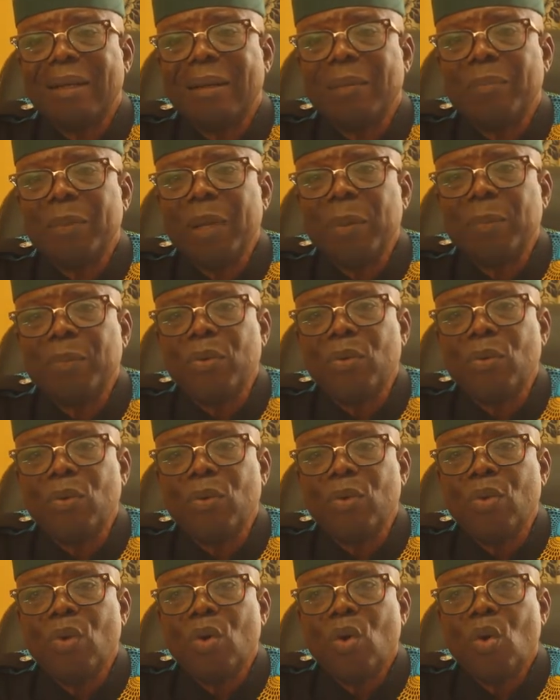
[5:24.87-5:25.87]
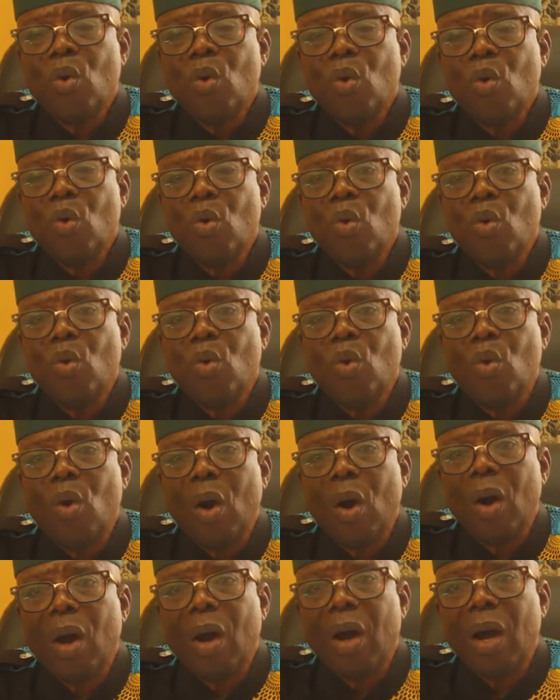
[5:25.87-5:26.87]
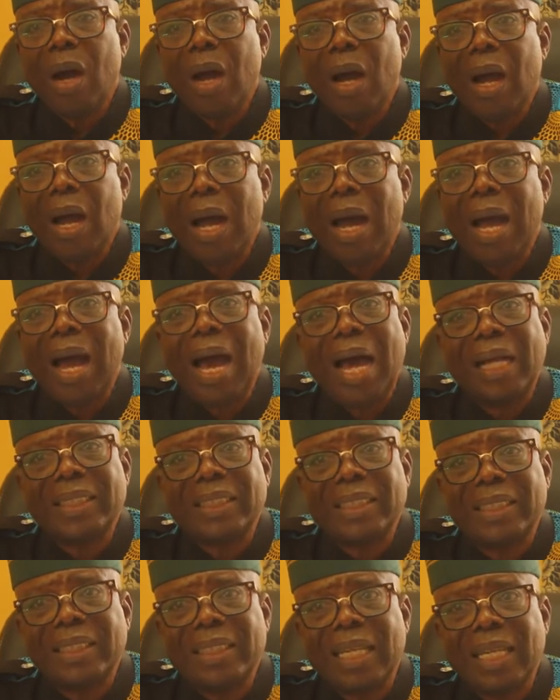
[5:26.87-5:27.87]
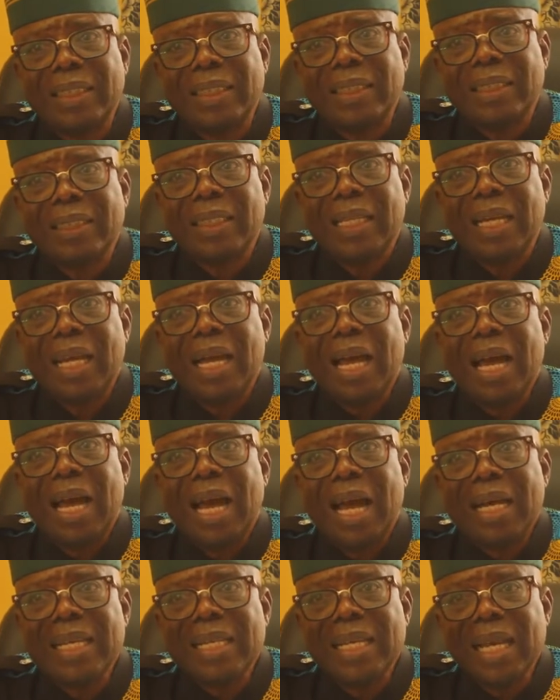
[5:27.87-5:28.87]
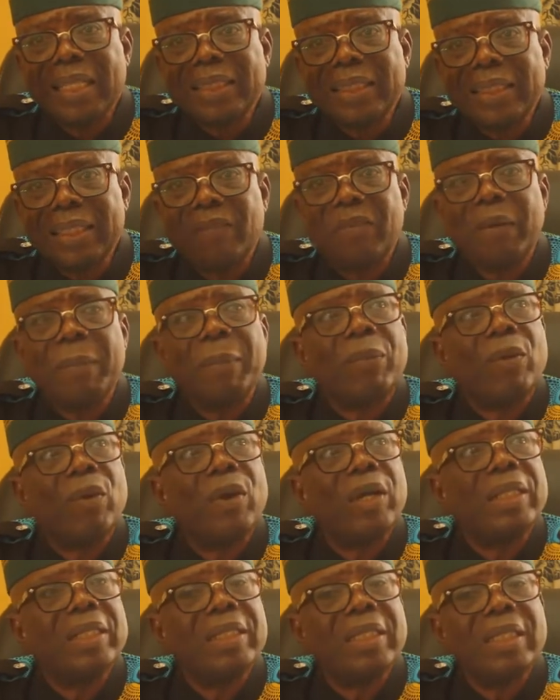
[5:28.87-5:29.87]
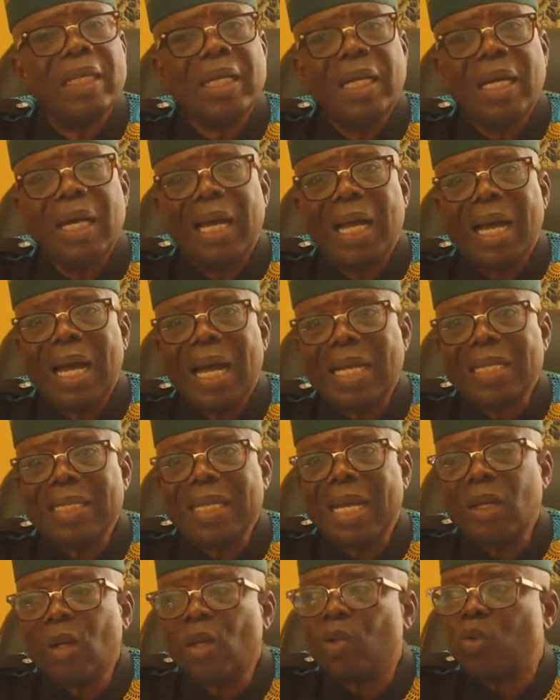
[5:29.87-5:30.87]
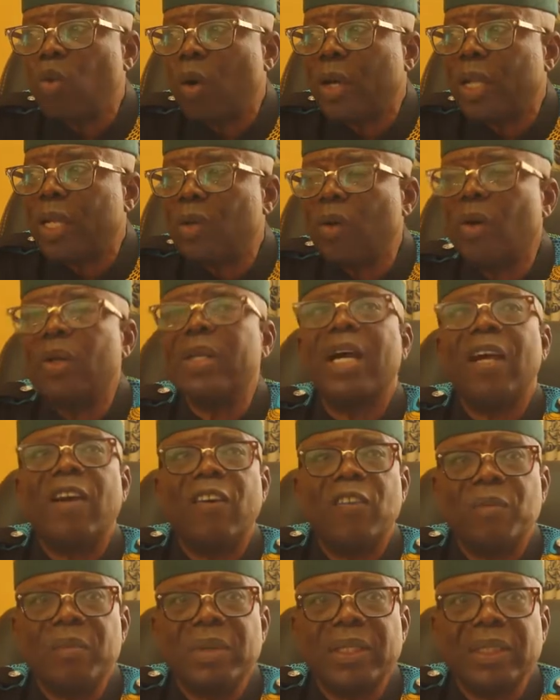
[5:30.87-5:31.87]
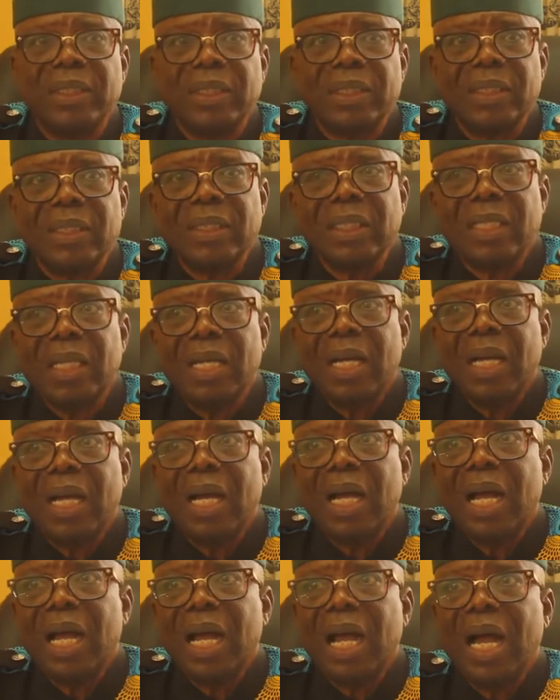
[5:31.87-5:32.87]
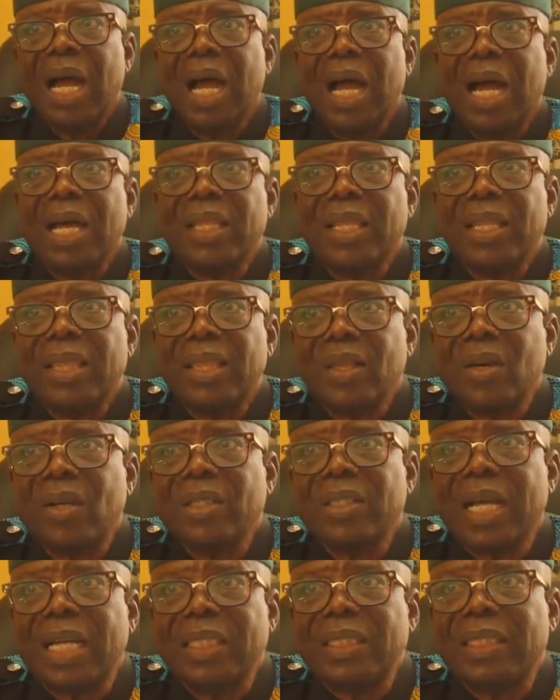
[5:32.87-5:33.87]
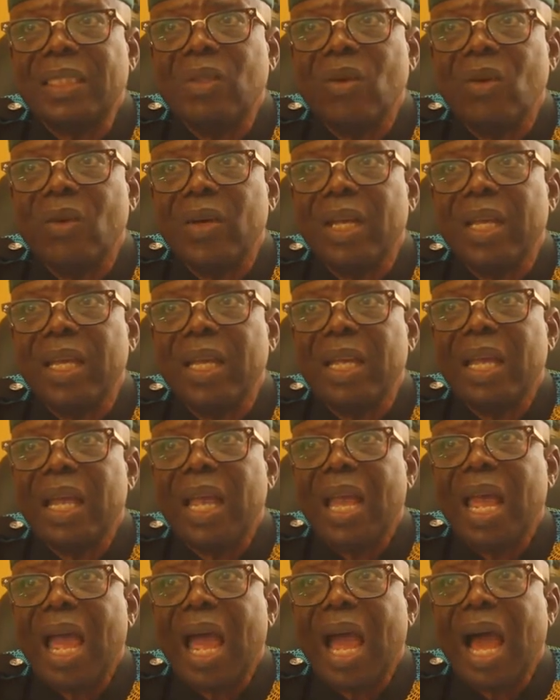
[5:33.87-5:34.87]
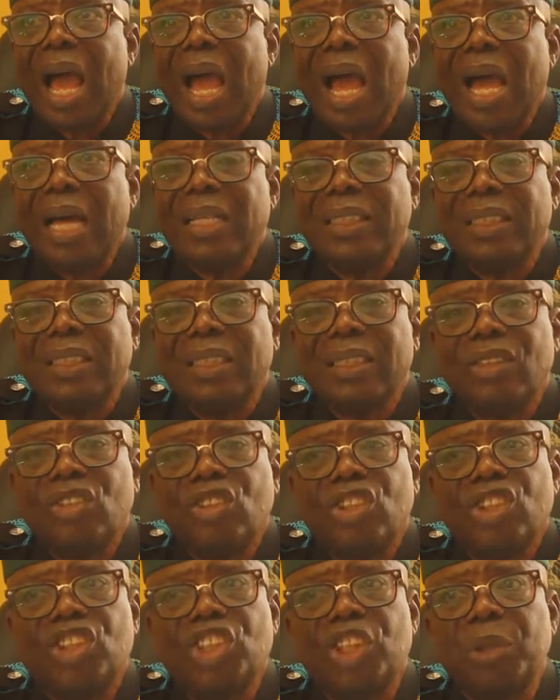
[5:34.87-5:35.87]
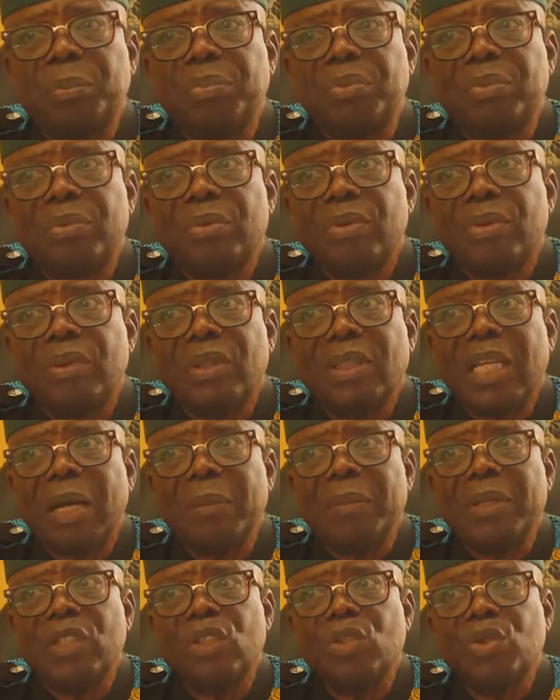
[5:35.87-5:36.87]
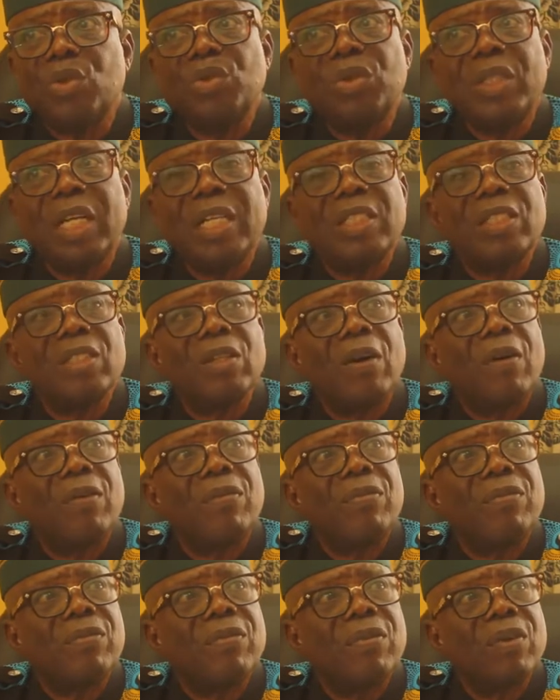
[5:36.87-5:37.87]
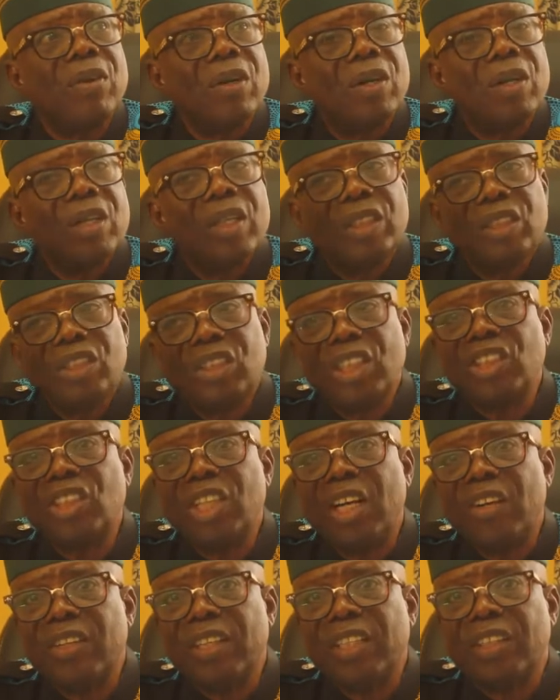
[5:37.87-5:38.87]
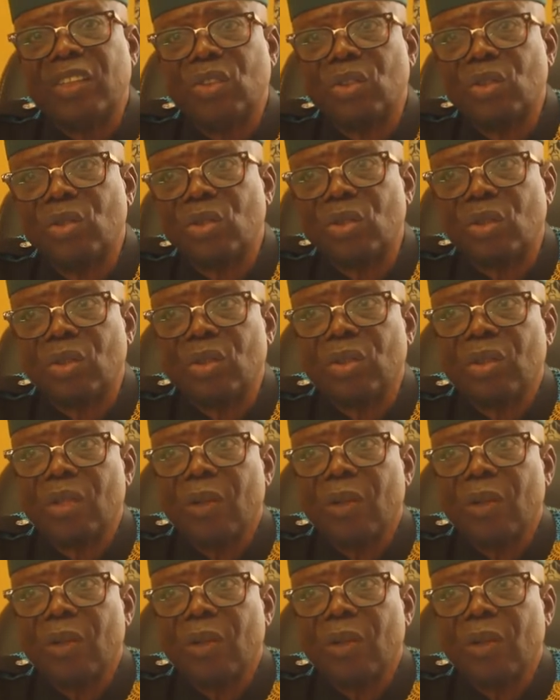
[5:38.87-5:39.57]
people who are artisans and they are self-employed and they are not working under government. And the third category are the teaching, students of tertiary institution,